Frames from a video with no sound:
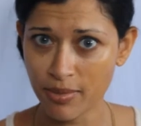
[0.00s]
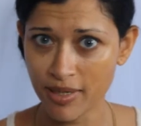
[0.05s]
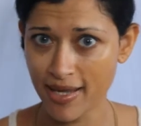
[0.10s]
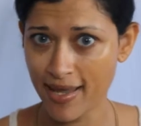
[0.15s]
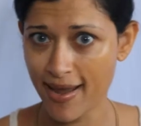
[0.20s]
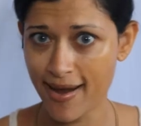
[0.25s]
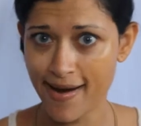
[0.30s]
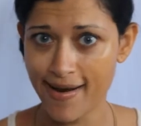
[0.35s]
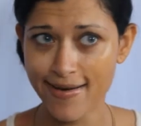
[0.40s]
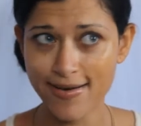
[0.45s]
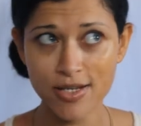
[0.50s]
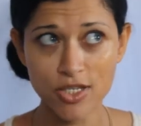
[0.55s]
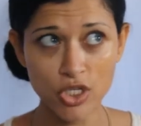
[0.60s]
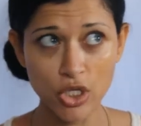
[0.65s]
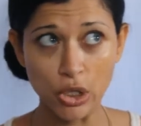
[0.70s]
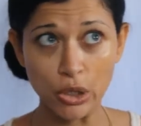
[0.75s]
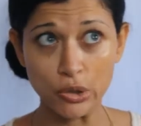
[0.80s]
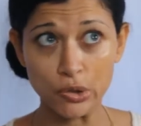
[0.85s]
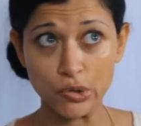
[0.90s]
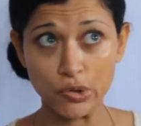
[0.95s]
my hair,
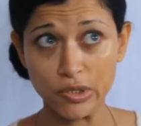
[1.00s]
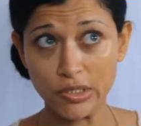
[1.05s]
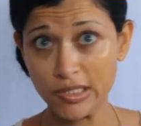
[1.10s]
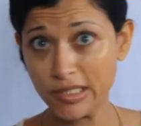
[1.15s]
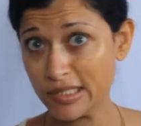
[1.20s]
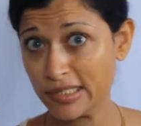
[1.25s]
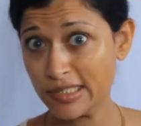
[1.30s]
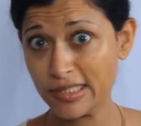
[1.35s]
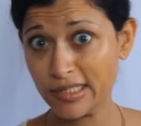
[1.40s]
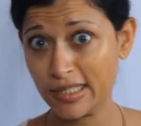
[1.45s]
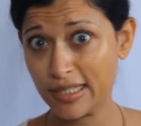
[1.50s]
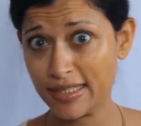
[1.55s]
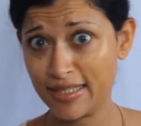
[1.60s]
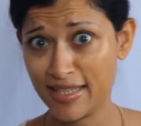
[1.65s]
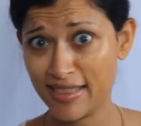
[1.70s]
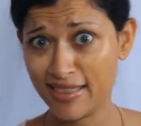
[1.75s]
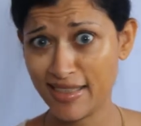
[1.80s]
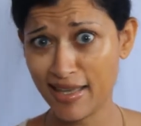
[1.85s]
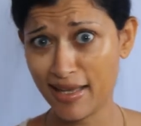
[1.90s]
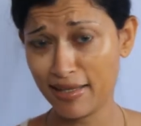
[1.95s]
so I
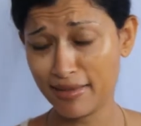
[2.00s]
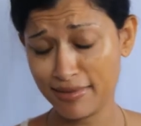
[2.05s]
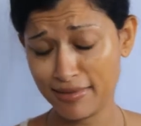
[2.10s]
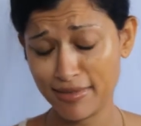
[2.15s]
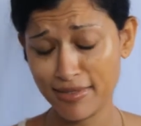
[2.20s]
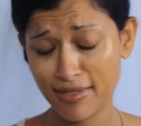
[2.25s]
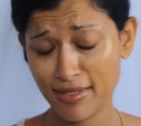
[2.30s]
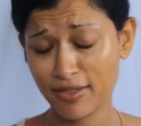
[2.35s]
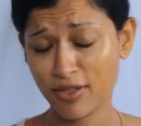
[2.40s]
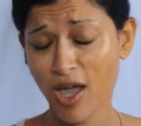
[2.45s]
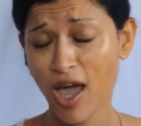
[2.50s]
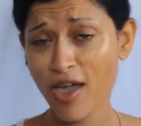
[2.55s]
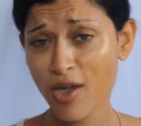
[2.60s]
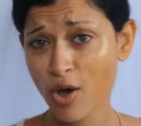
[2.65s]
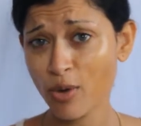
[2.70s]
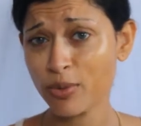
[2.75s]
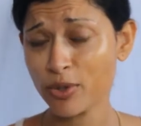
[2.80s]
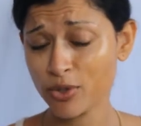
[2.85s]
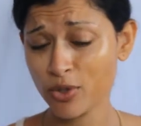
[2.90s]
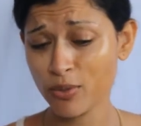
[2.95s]
did that. I
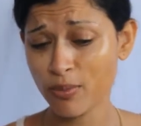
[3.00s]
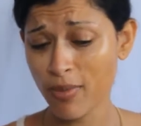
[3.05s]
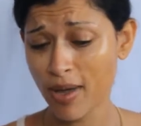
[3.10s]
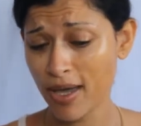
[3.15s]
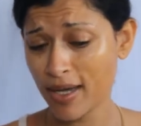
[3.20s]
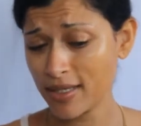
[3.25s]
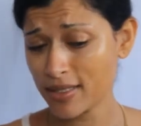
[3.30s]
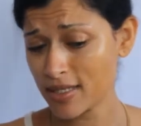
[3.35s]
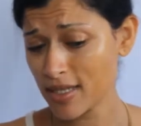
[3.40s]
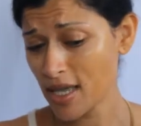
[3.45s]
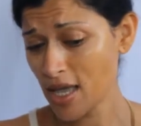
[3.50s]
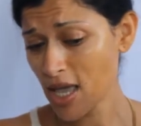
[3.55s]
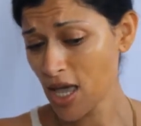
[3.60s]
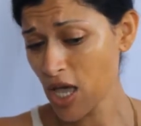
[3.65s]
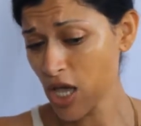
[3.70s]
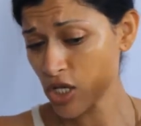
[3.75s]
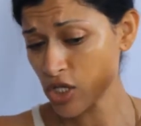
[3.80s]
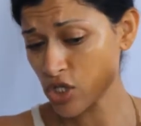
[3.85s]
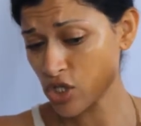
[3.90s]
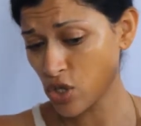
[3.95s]
hope you don't mind.
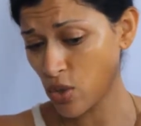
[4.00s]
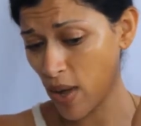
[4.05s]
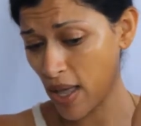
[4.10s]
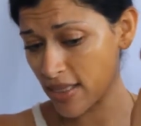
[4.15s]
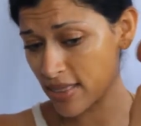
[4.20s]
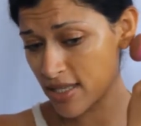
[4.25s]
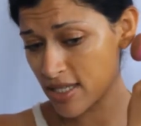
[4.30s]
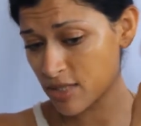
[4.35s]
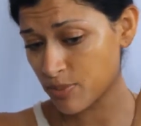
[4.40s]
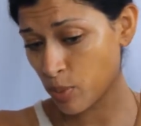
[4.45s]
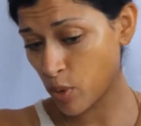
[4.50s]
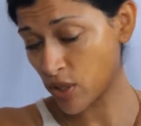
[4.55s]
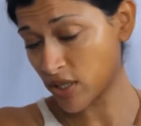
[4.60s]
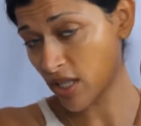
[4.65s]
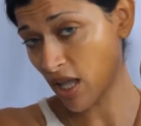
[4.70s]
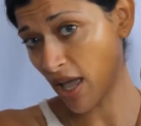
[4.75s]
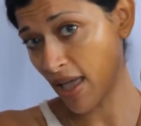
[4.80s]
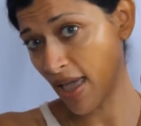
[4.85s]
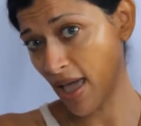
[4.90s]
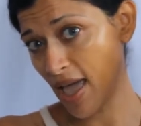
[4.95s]
So at this point
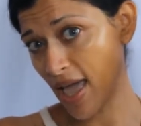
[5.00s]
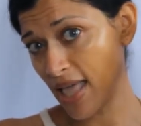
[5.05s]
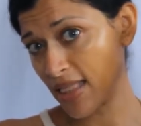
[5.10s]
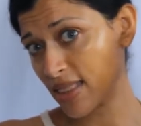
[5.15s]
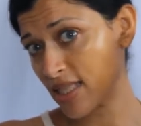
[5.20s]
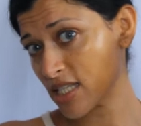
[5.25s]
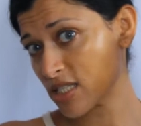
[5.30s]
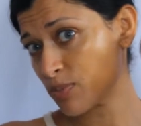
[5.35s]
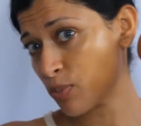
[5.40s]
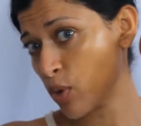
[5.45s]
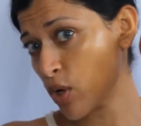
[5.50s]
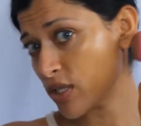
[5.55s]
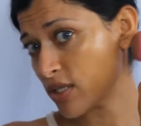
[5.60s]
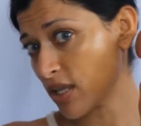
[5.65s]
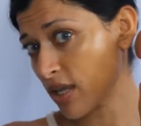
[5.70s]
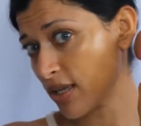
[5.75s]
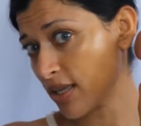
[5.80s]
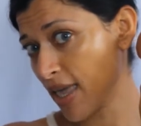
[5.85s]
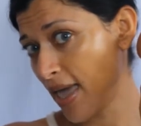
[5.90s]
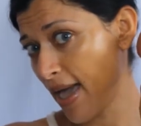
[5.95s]

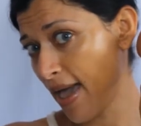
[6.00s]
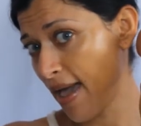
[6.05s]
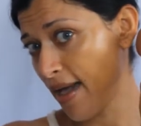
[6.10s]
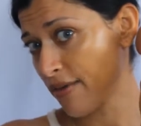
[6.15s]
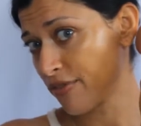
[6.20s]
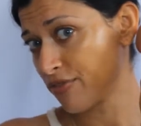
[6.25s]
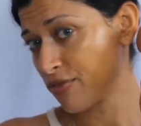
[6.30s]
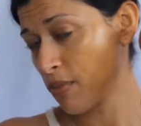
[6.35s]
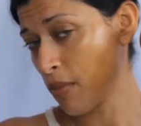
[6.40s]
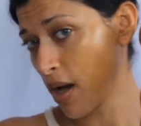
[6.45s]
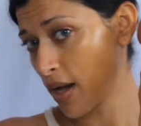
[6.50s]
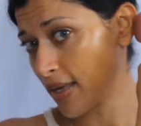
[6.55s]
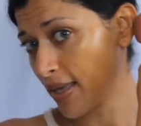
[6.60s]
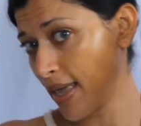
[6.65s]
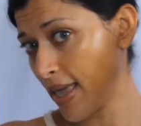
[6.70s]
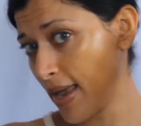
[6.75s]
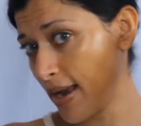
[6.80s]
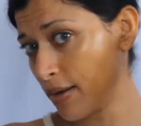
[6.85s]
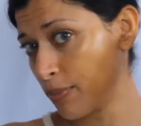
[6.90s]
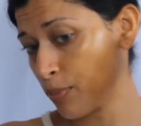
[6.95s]
I have my
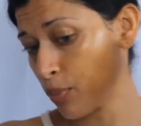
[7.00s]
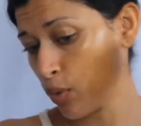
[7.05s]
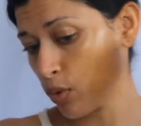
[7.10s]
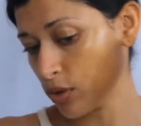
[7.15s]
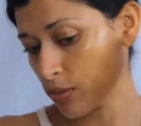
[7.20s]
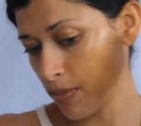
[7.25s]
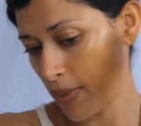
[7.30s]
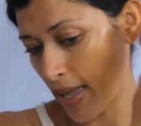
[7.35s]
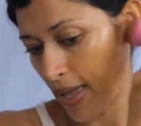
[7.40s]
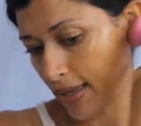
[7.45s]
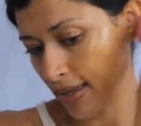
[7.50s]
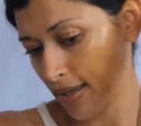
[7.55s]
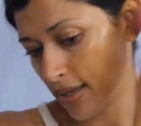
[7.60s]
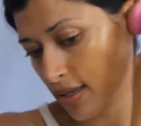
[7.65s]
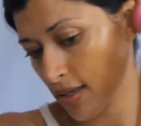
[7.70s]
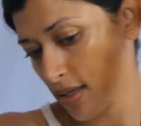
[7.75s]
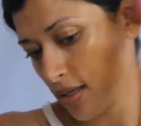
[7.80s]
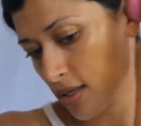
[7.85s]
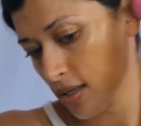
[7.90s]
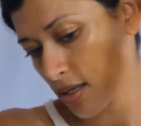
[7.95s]
hair pulled back.
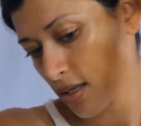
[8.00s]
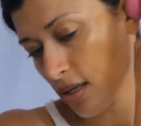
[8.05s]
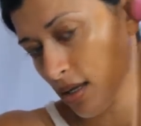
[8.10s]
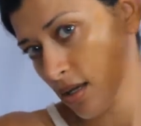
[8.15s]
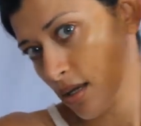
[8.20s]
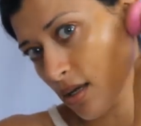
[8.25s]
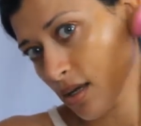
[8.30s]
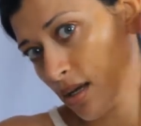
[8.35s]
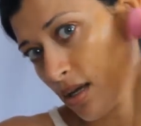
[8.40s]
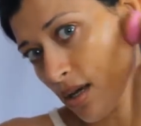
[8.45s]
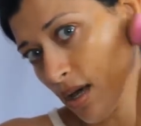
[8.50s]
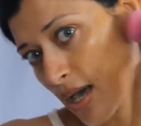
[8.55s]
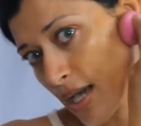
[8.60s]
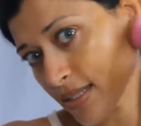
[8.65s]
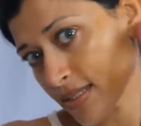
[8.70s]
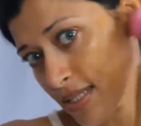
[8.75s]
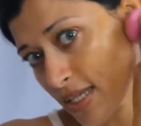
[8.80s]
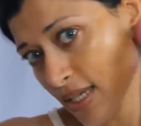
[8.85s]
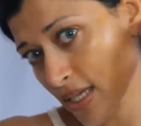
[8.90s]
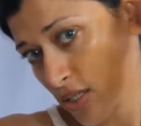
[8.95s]

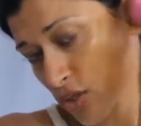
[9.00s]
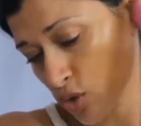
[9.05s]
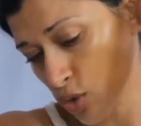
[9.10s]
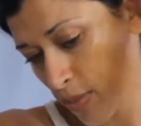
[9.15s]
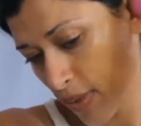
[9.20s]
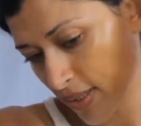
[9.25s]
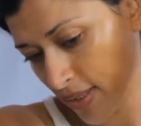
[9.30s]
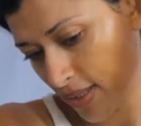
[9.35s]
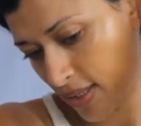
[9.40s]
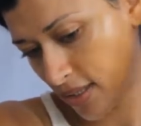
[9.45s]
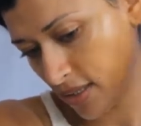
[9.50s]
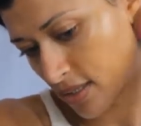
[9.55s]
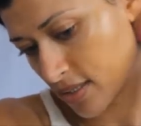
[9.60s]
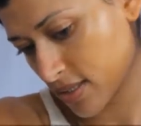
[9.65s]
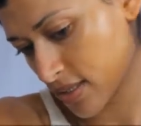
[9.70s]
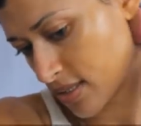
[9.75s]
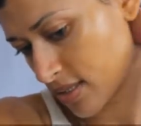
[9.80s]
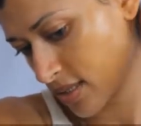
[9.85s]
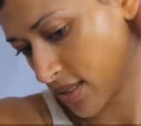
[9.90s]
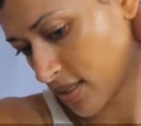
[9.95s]
I take it to my
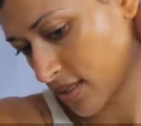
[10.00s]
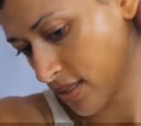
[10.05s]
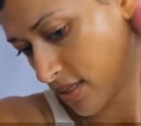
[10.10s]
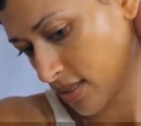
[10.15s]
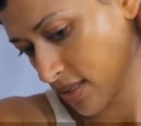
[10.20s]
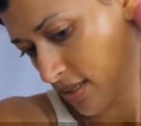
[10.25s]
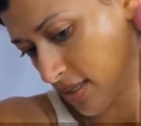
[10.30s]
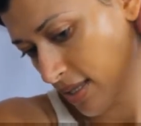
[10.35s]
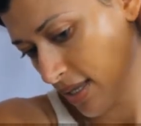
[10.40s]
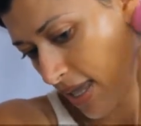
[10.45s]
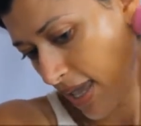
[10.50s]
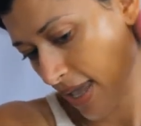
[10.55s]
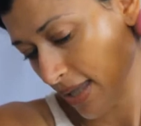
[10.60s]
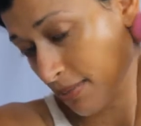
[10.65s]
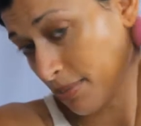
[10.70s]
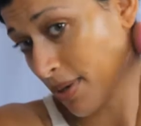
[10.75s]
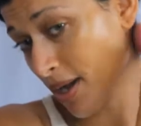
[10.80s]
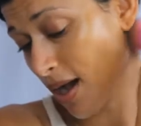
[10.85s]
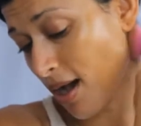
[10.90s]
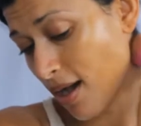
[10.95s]
ears
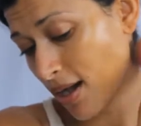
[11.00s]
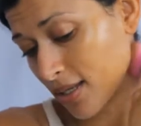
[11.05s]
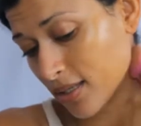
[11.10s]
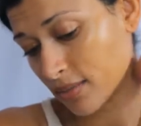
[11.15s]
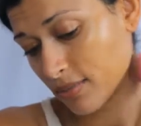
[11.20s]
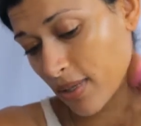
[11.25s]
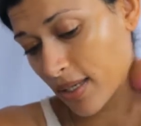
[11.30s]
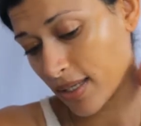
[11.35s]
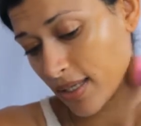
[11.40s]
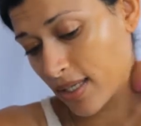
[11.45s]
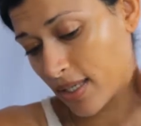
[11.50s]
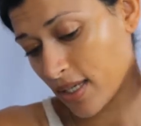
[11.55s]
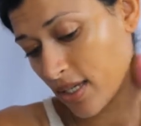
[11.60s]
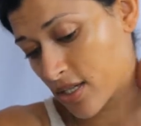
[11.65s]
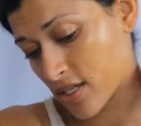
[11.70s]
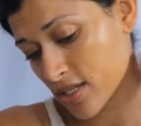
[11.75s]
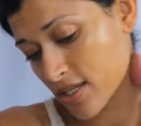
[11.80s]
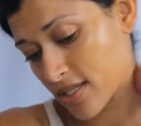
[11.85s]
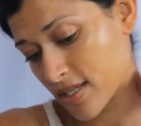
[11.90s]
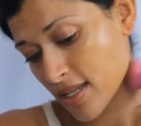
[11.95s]
and behind my
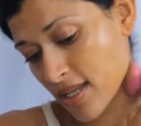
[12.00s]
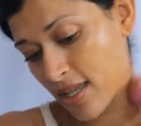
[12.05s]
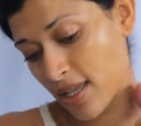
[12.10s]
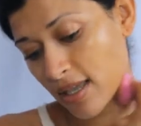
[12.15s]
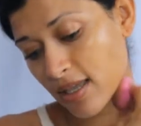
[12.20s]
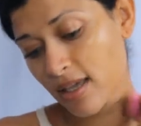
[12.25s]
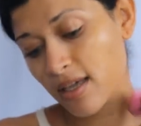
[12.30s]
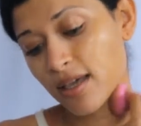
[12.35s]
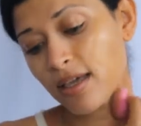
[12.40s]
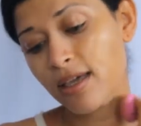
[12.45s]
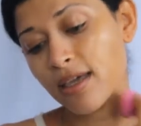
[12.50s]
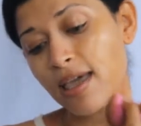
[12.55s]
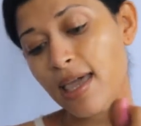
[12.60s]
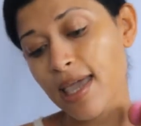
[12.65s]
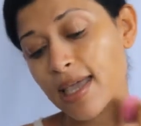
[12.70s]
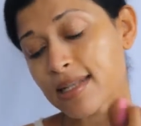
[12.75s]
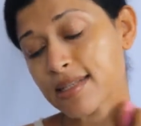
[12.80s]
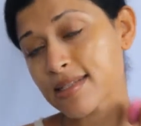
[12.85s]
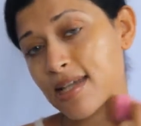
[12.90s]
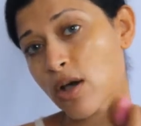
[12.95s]
ears
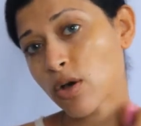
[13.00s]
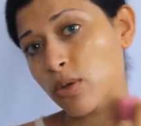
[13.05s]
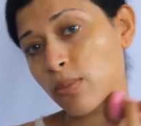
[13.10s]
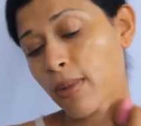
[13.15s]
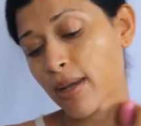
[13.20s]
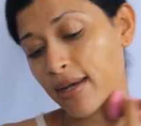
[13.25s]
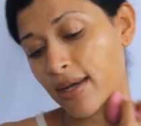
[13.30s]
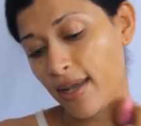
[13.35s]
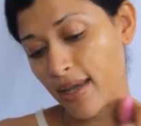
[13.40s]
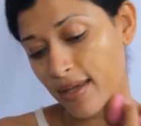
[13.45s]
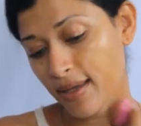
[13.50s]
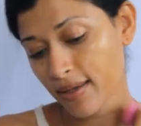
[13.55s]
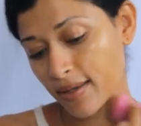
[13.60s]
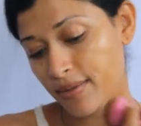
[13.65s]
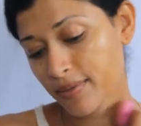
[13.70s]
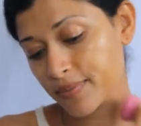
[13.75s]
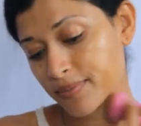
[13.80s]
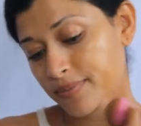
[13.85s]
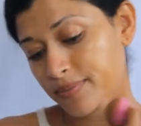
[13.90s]
and down my neck.